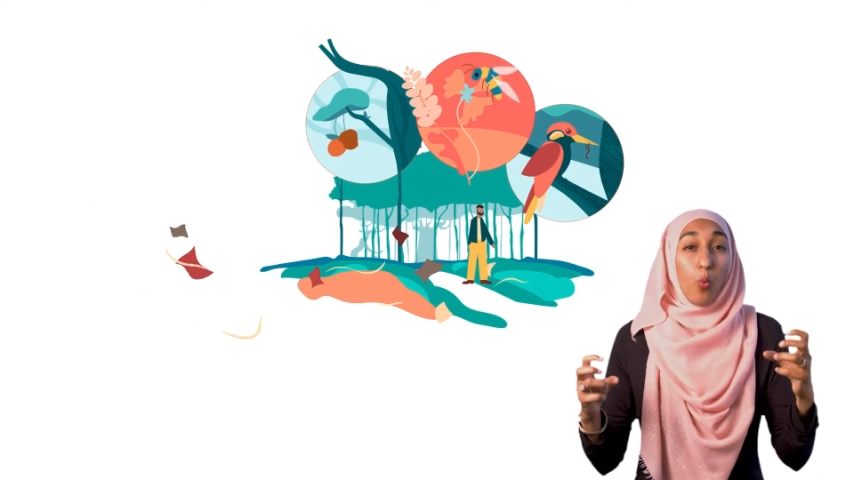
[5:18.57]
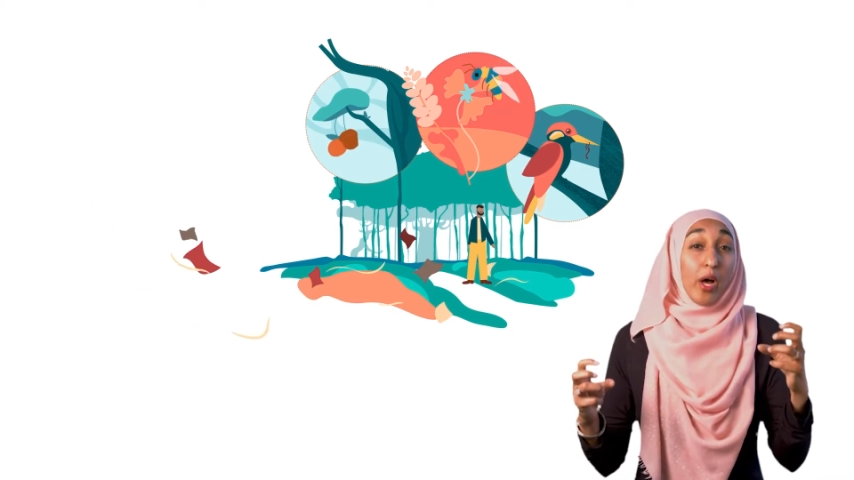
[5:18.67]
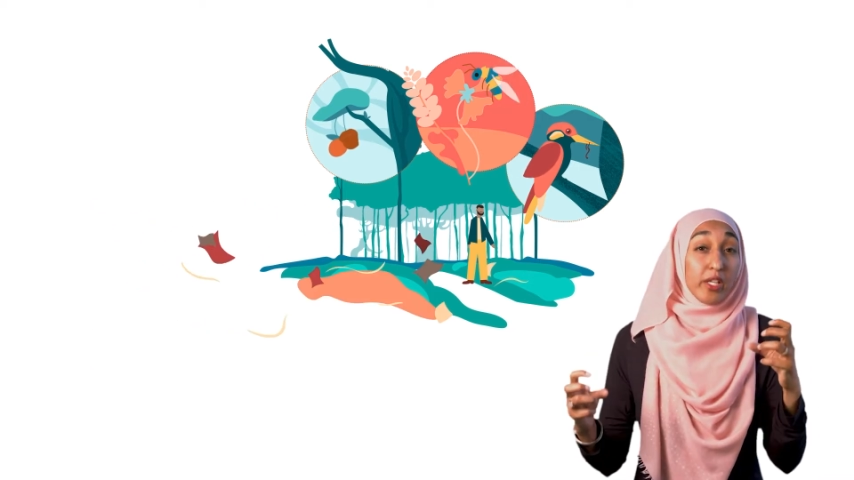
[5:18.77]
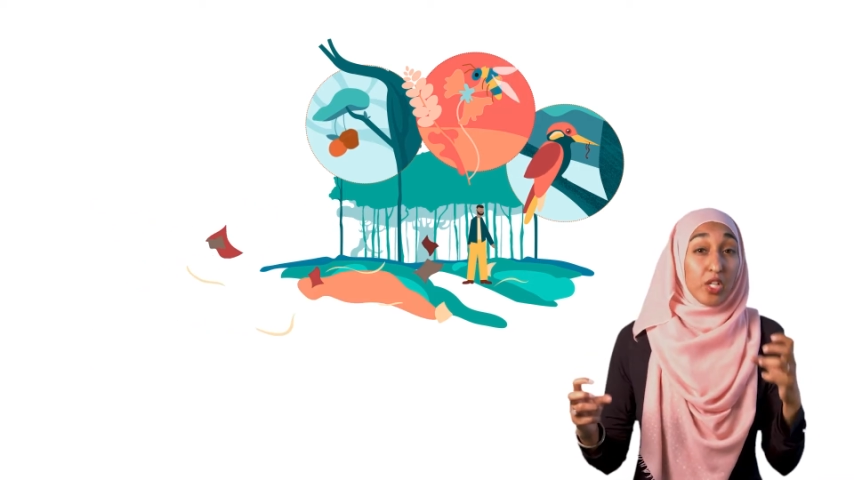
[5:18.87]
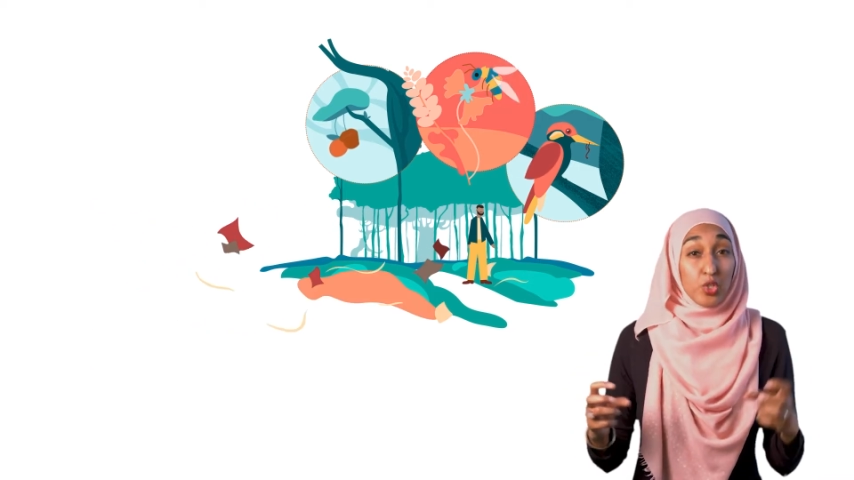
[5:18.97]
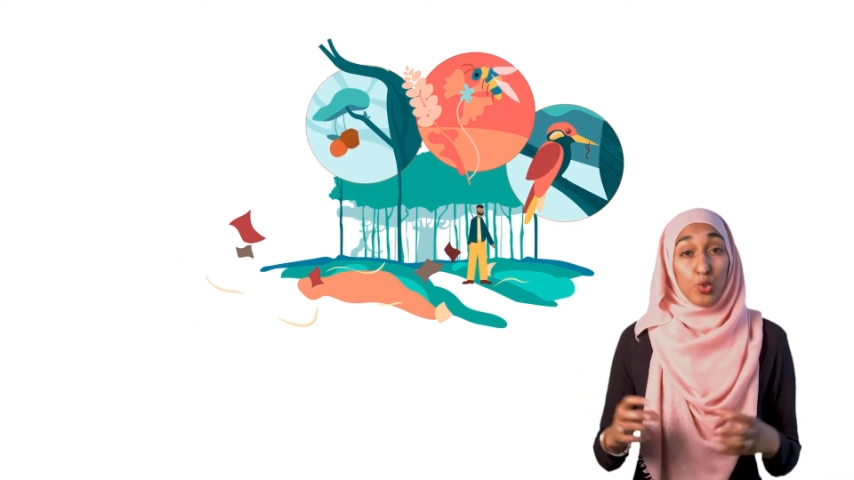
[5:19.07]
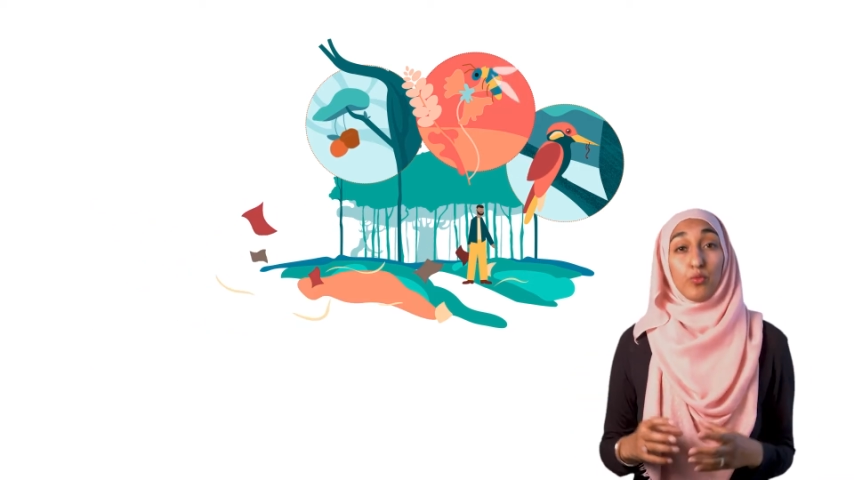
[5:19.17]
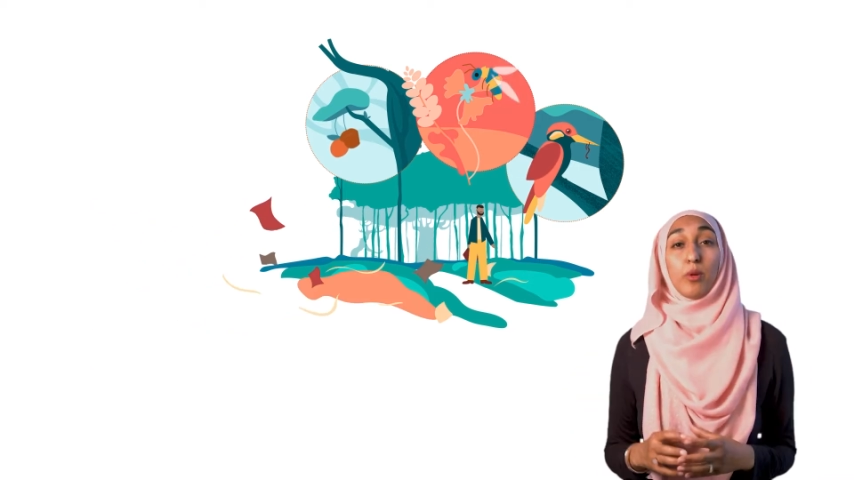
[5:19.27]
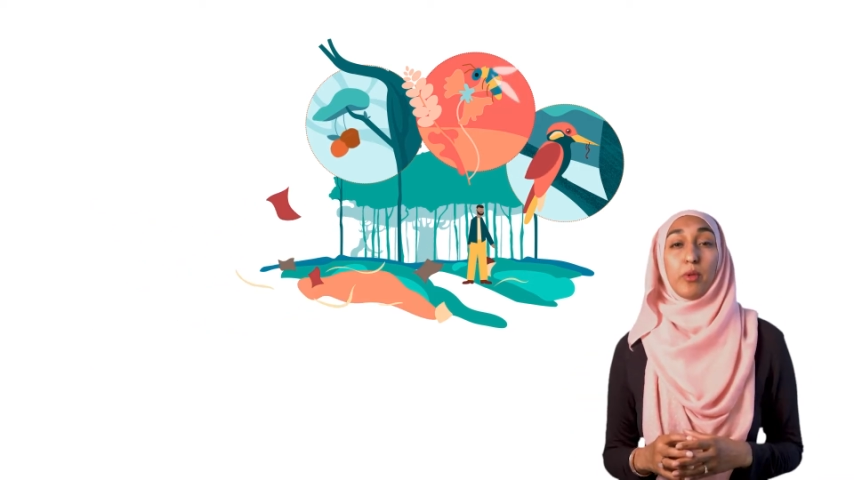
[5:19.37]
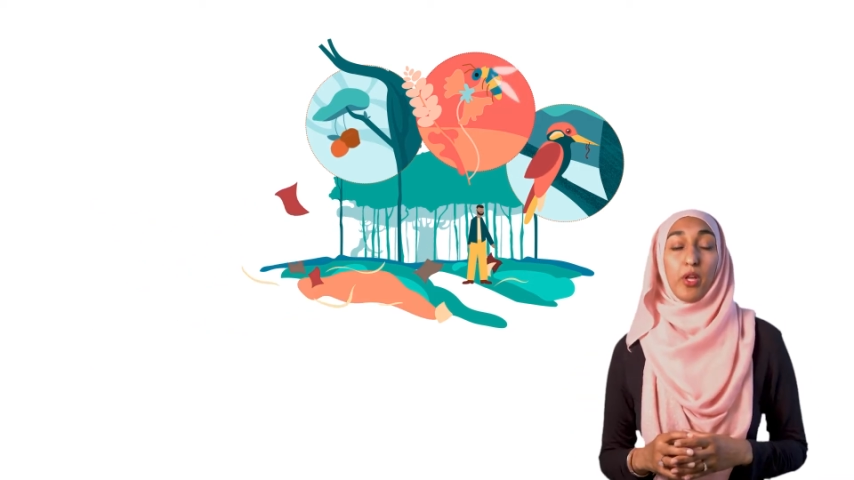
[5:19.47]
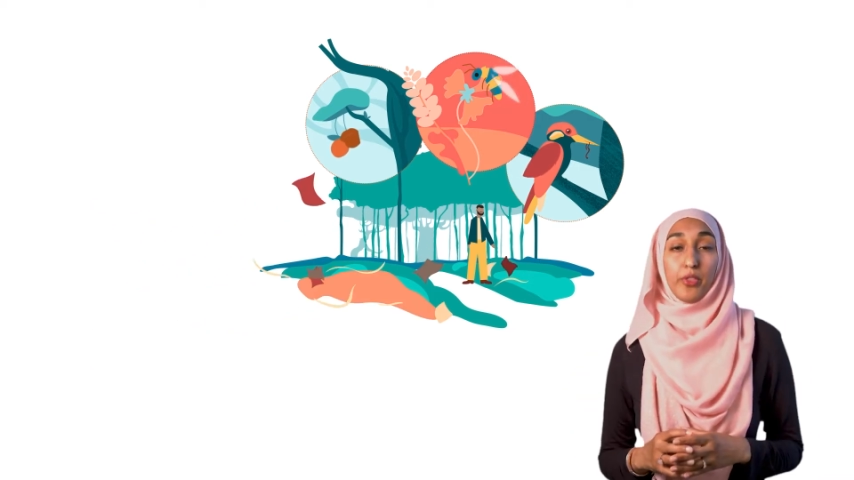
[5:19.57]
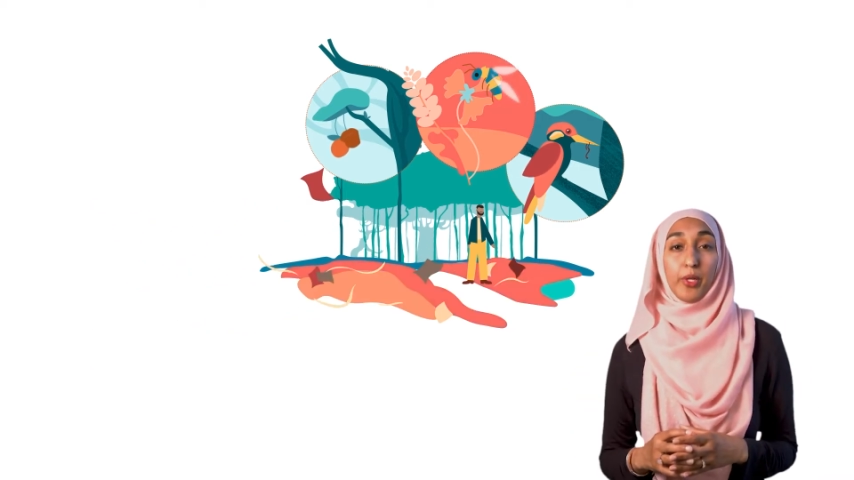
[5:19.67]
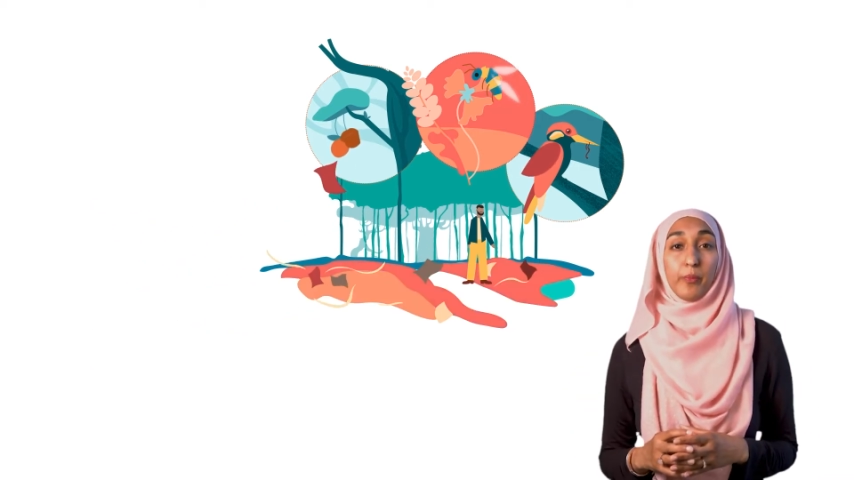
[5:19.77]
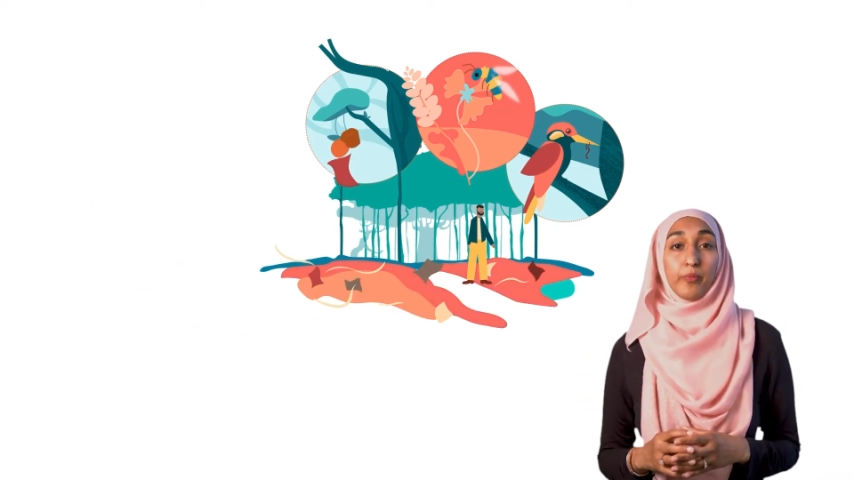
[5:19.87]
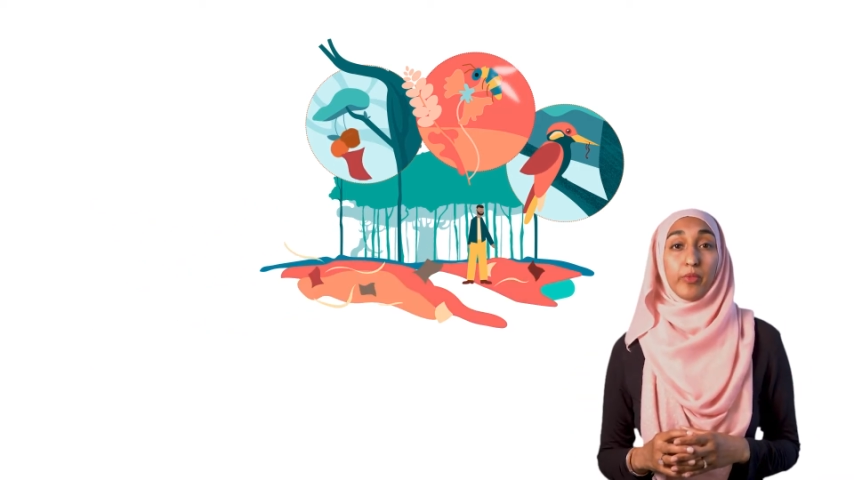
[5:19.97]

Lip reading: one issue from another.